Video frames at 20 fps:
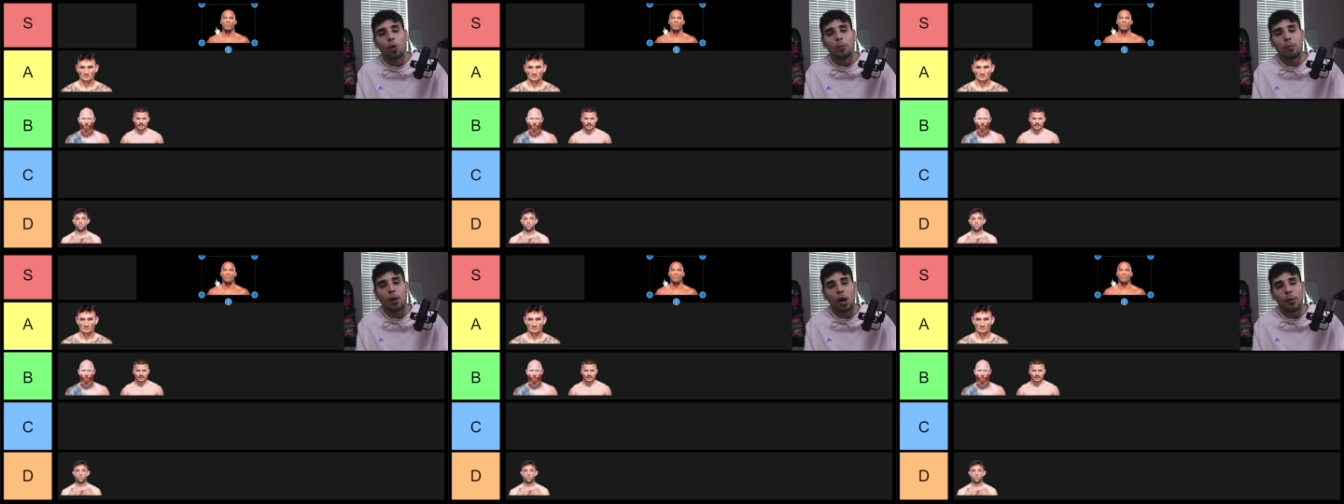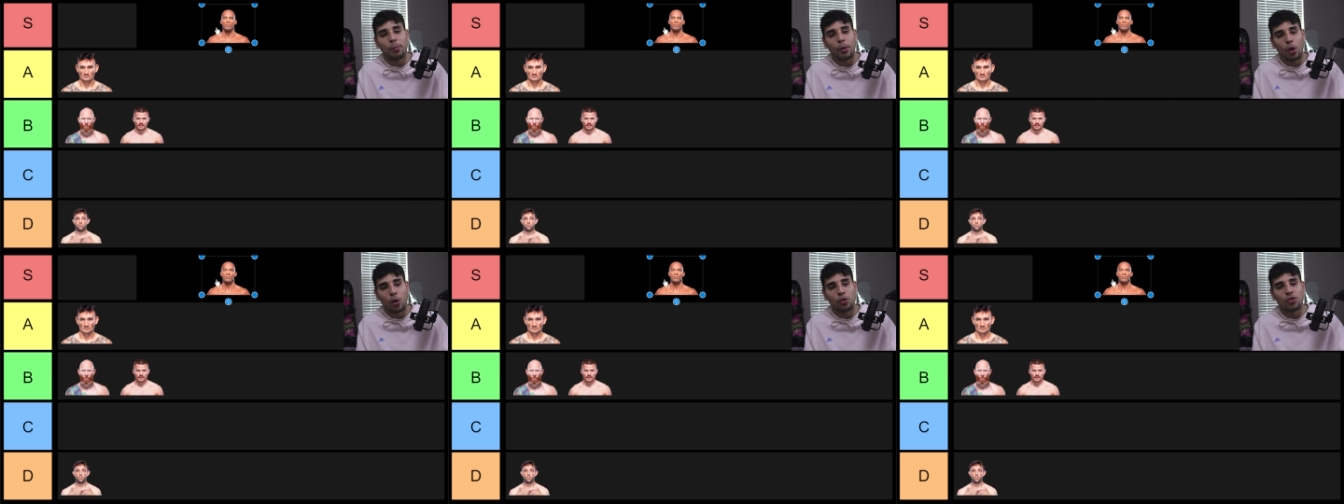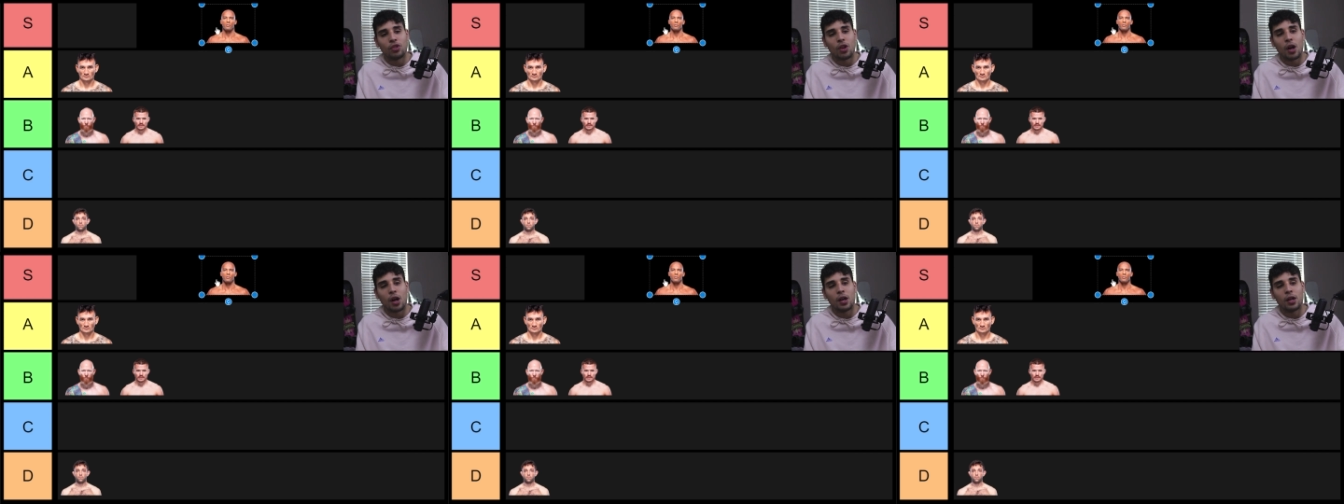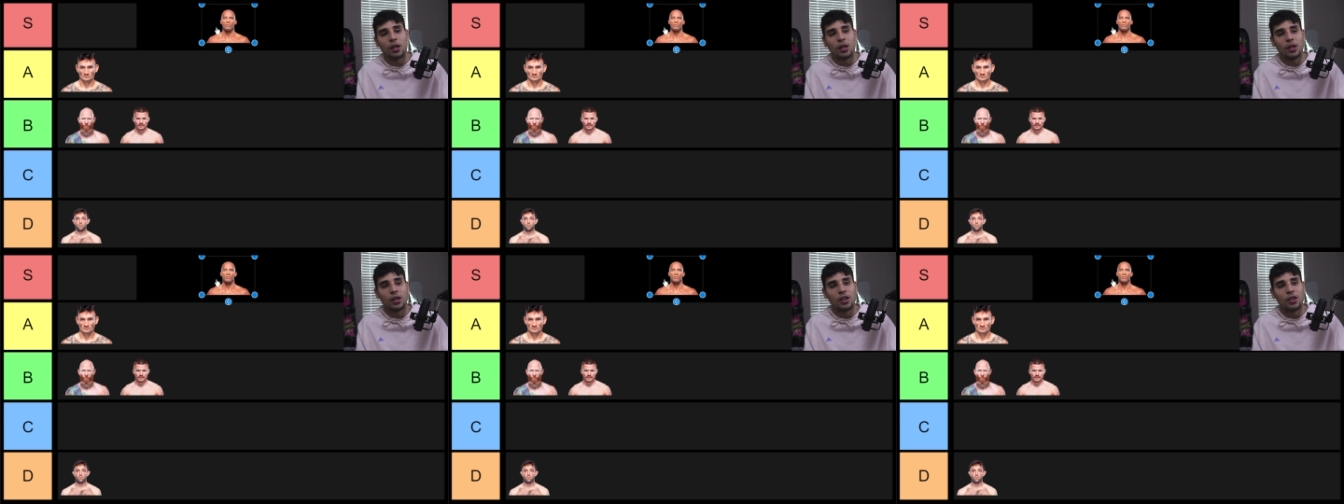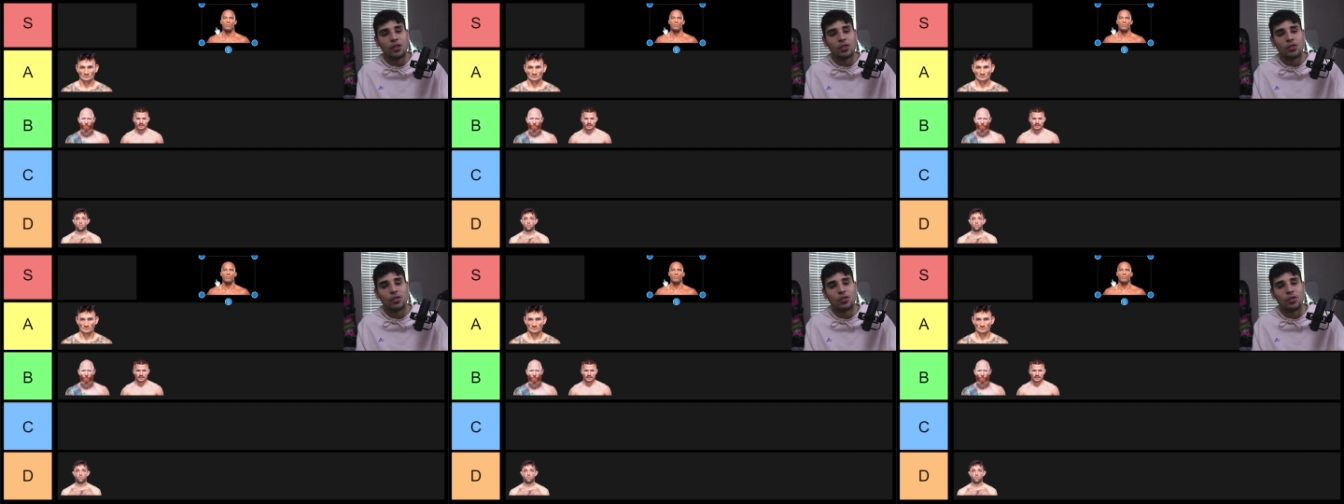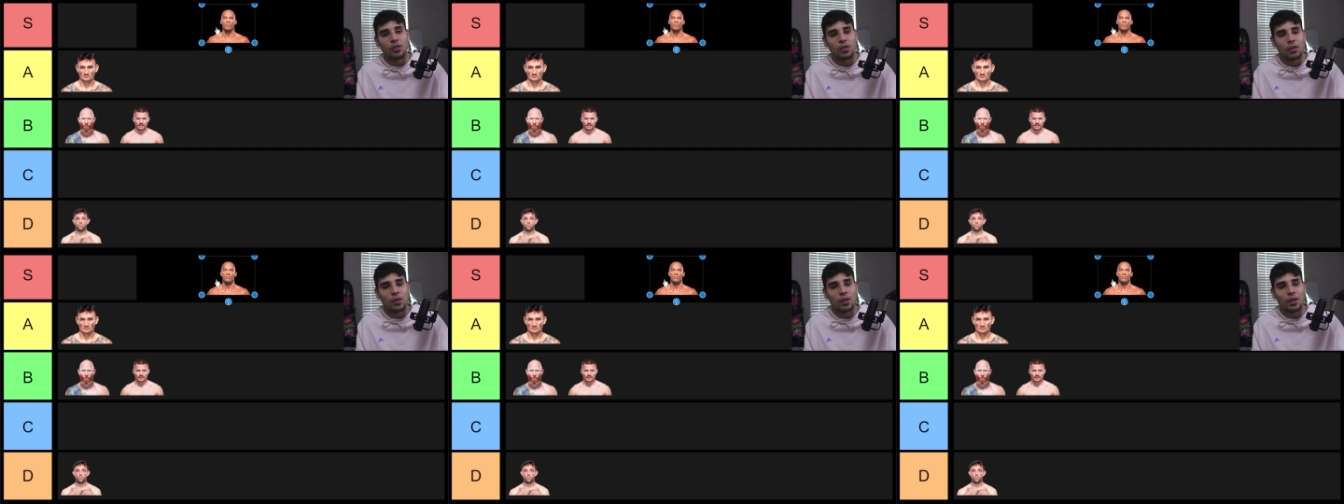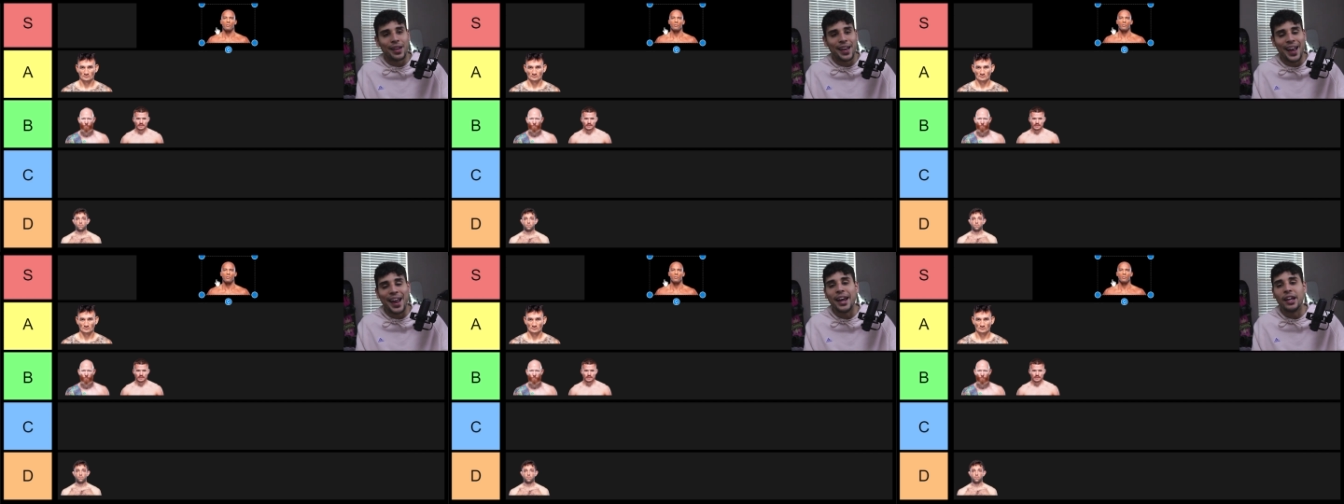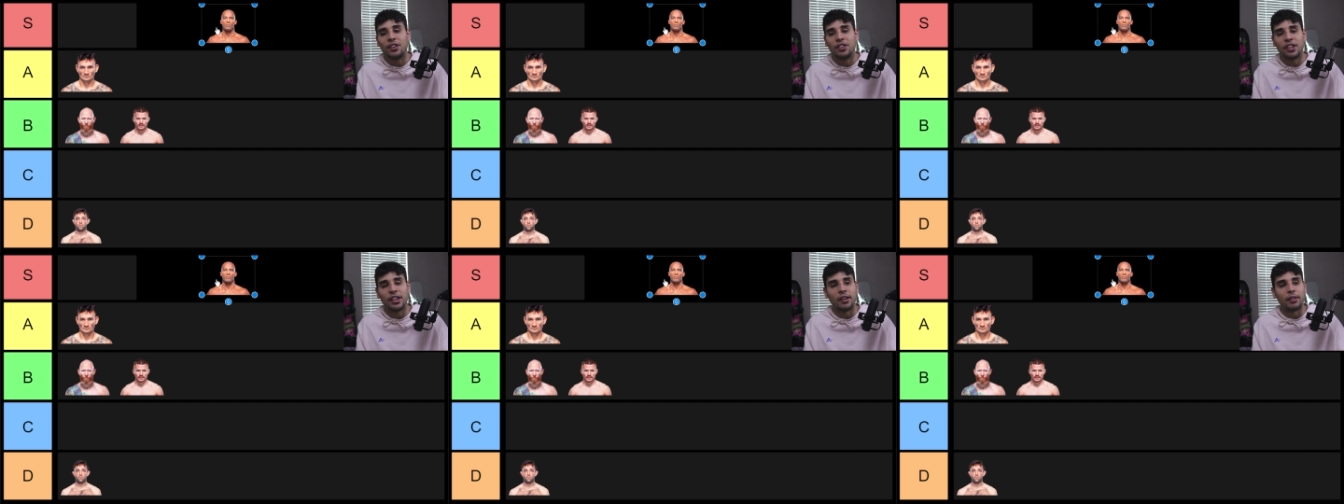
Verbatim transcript: Barboza is A tier